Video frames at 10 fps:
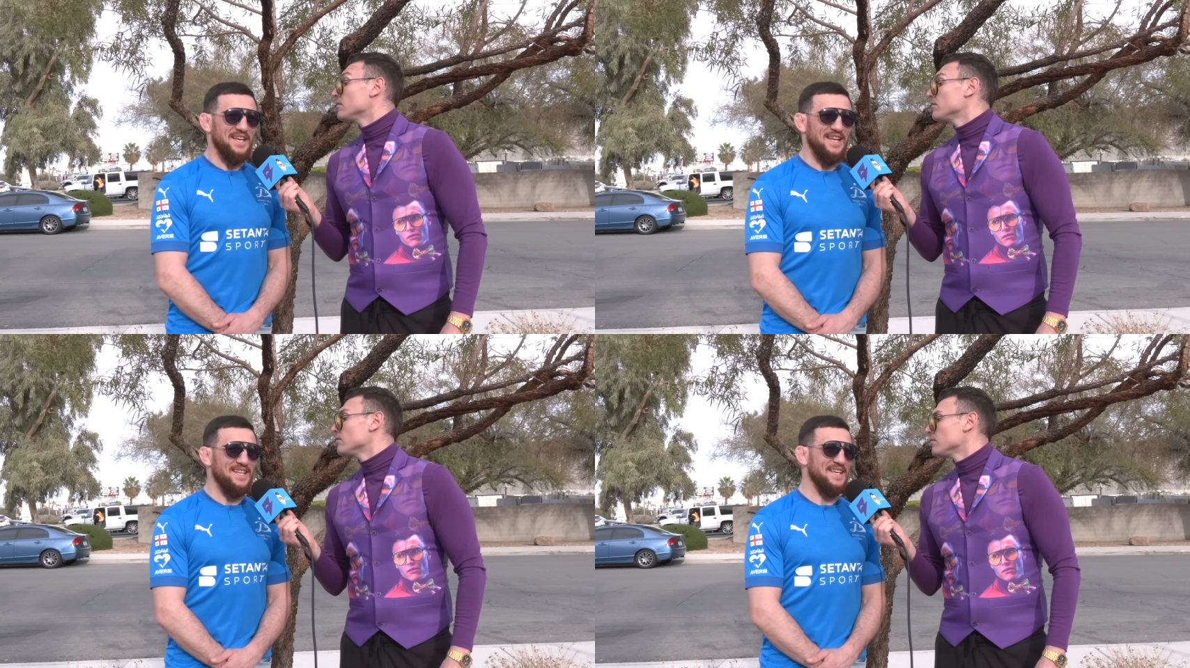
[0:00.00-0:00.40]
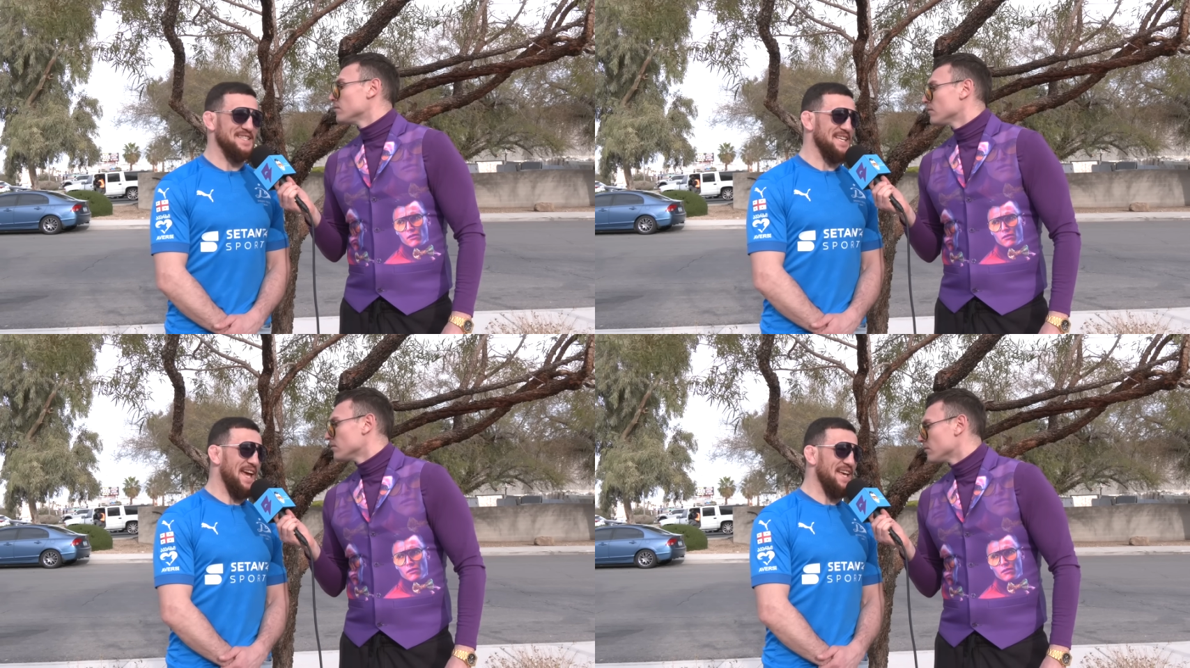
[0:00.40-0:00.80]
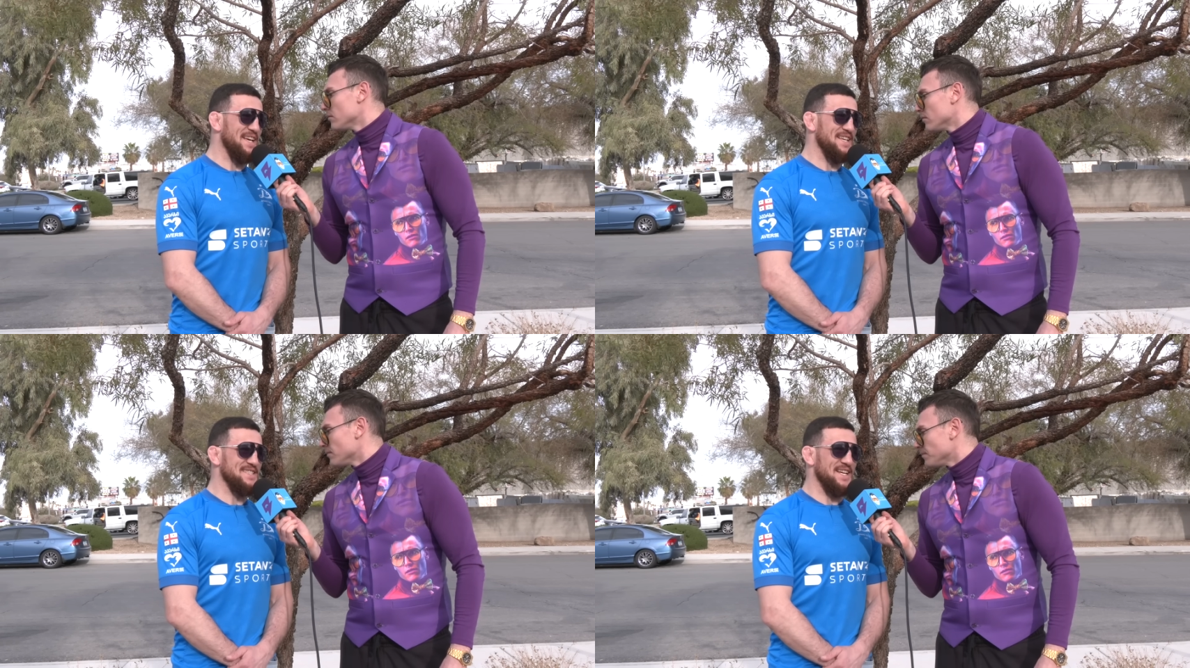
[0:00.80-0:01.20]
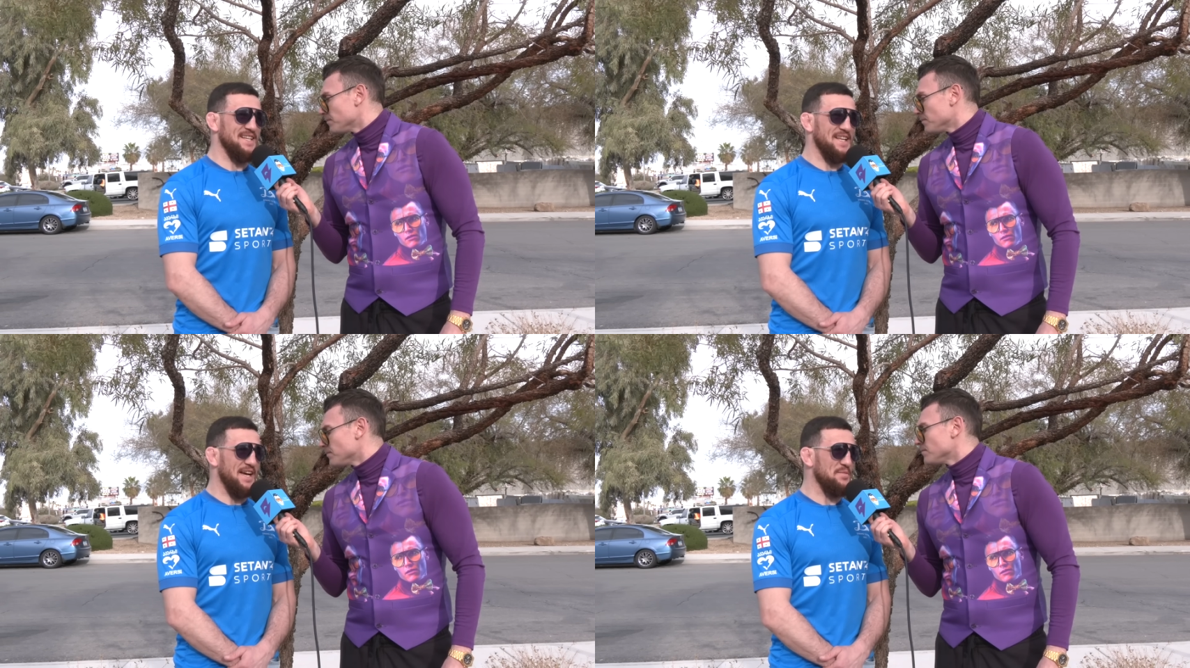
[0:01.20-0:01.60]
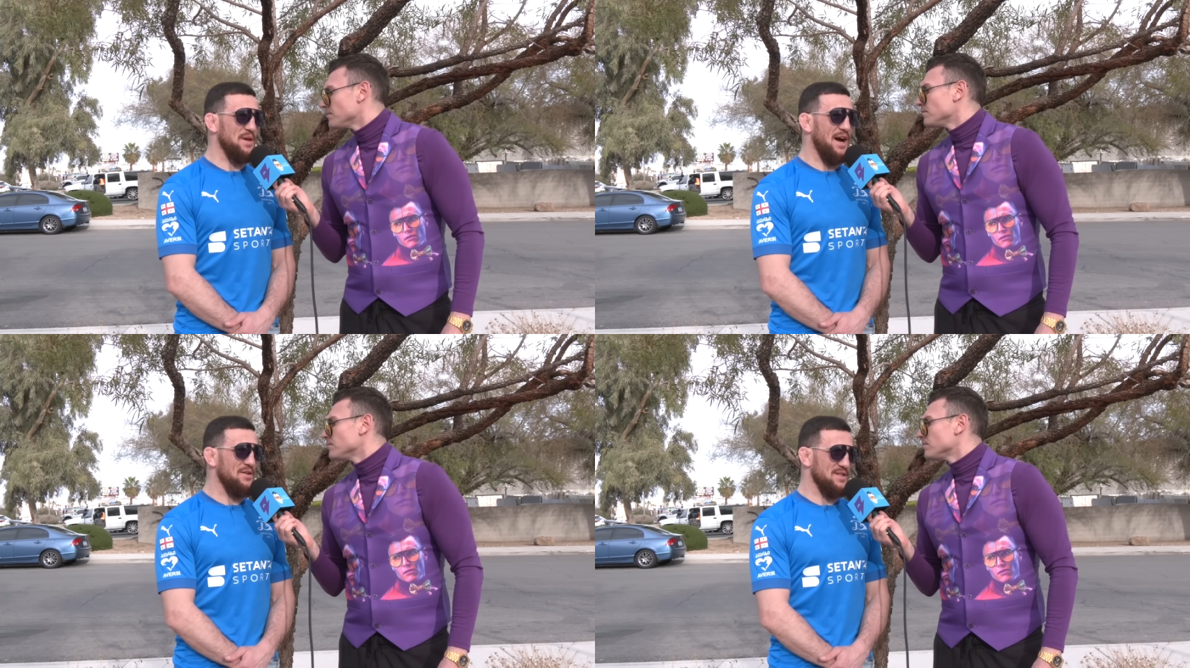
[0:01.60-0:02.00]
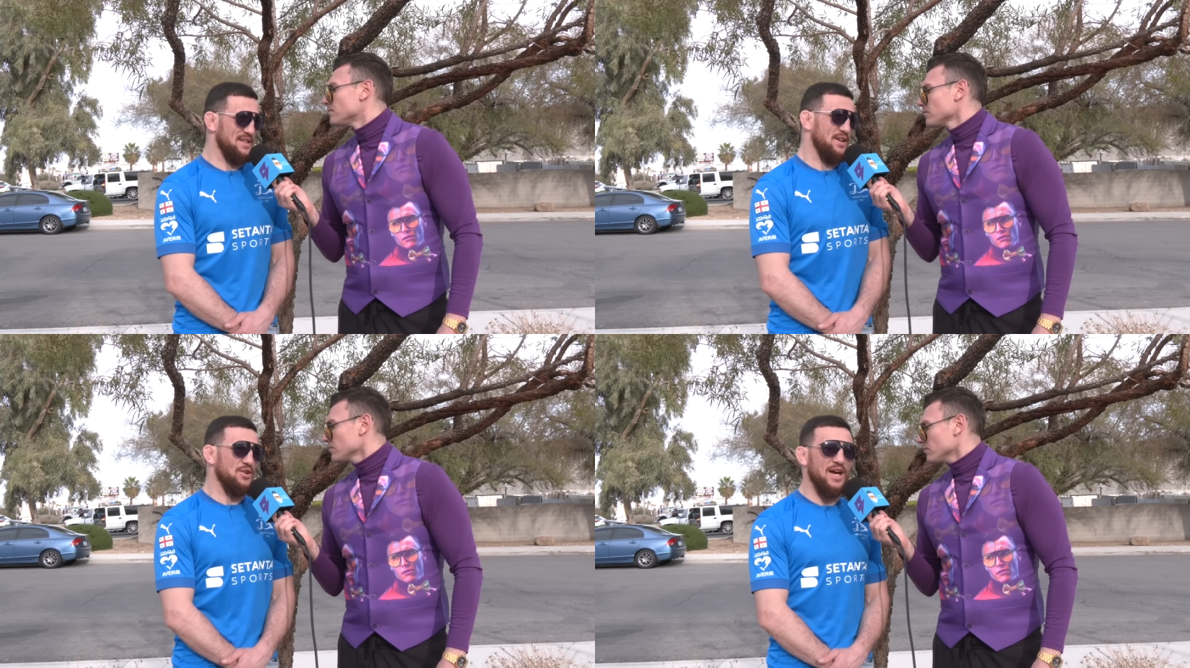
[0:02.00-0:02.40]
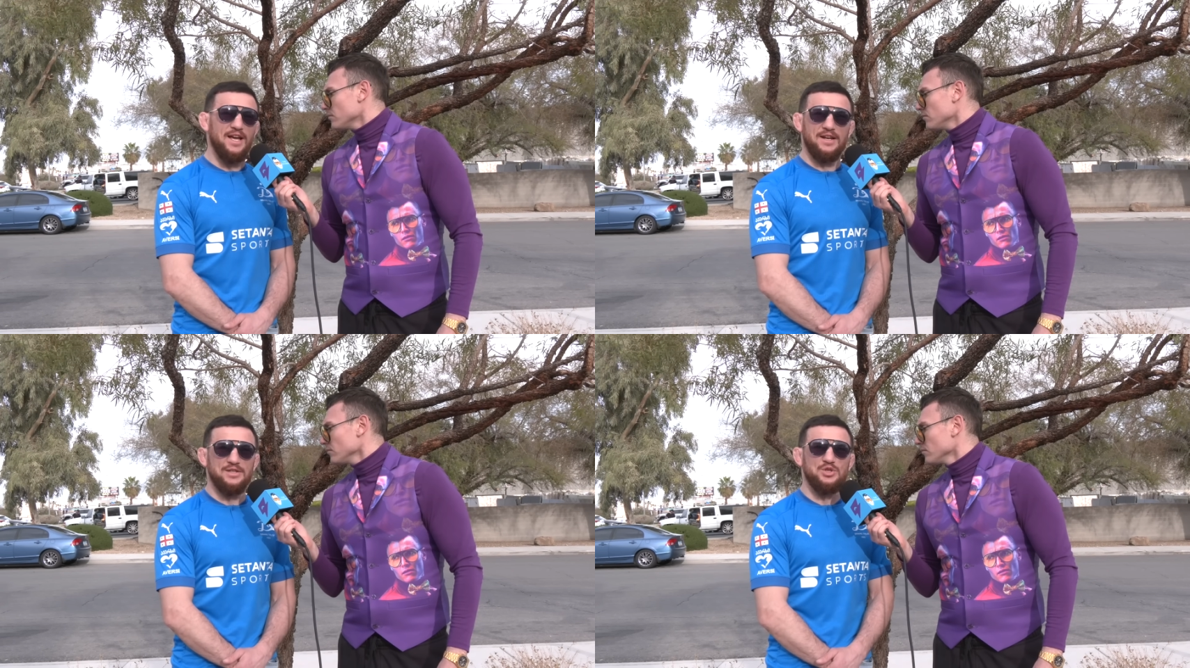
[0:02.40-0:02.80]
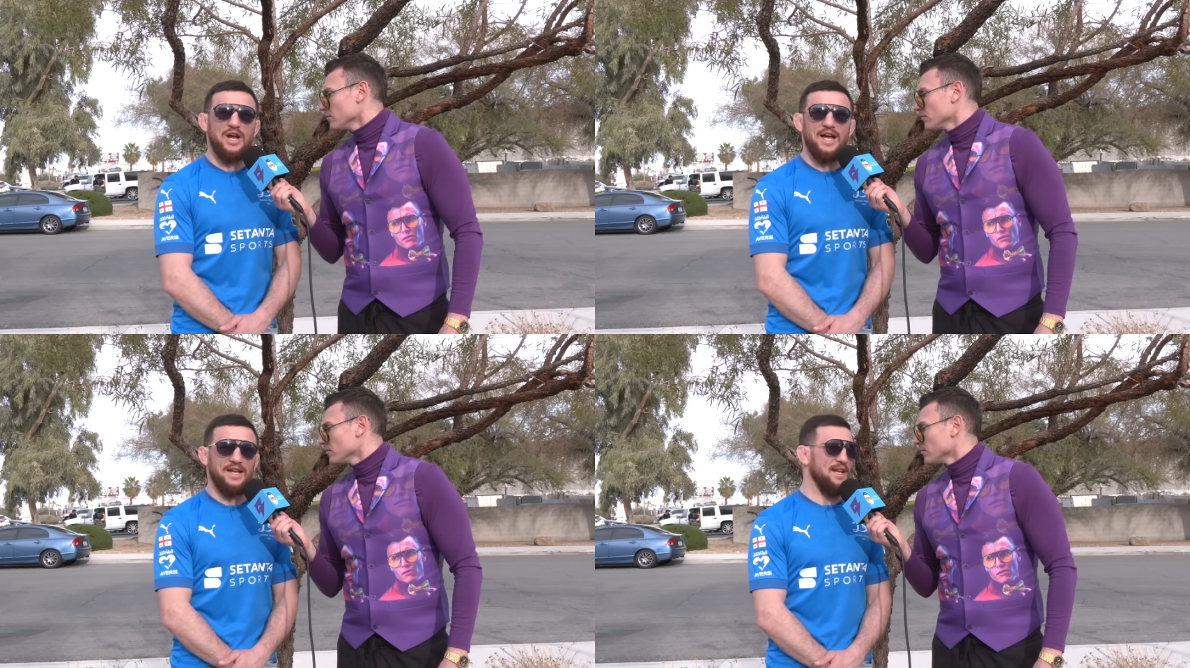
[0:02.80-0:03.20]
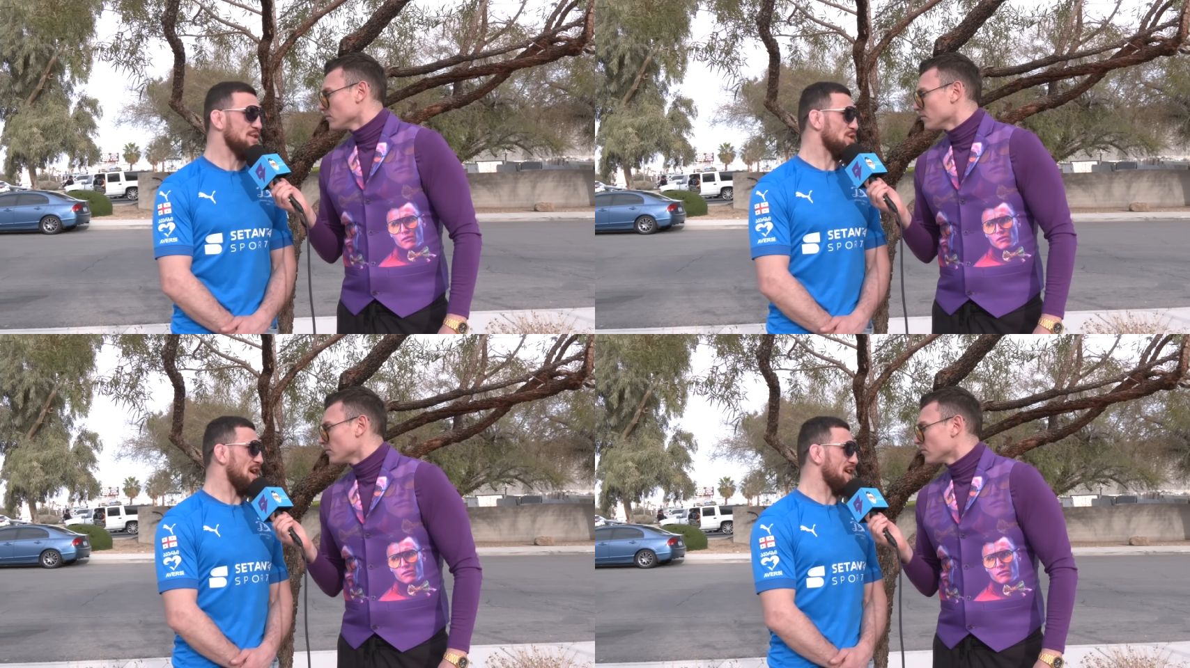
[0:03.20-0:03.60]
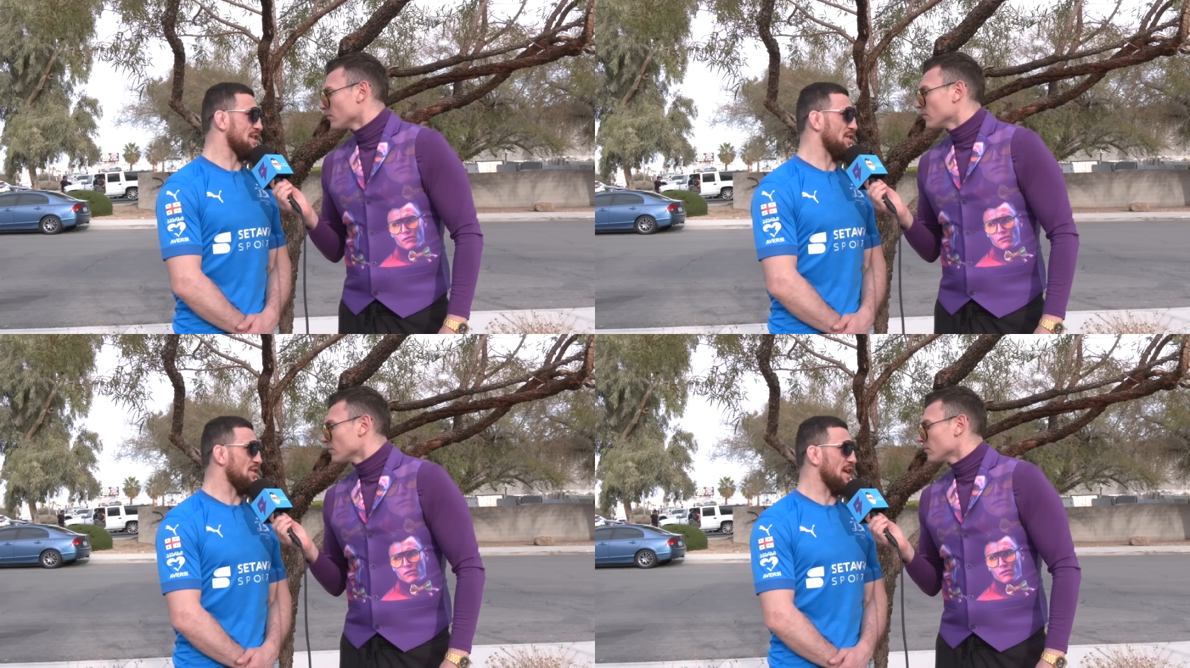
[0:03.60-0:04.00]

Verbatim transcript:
Speaker 1: and he's saying he's going to knock me out and okay, let's try, you know.